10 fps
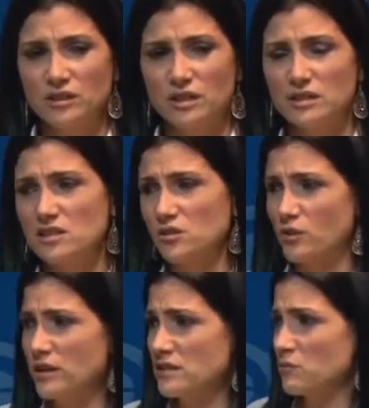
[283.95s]
Look at these
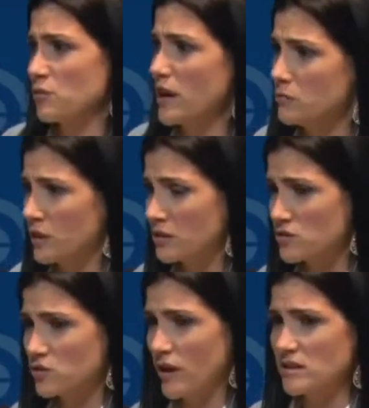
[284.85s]
crazy right-wingers
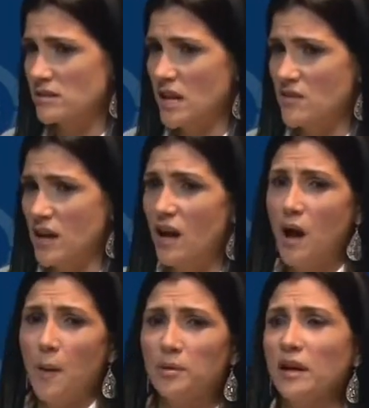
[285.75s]
trying to say that
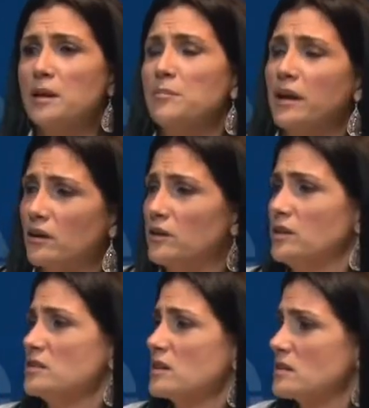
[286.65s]
Planned
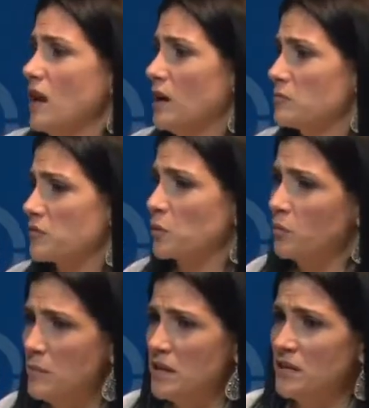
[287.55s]
Parenthood doesn't help for
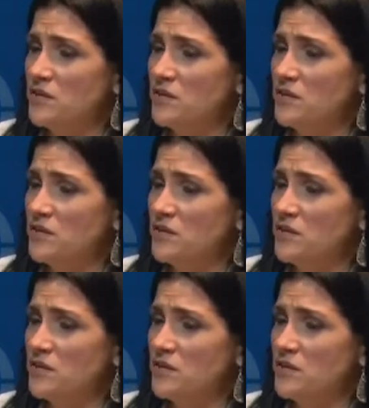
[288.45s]
women.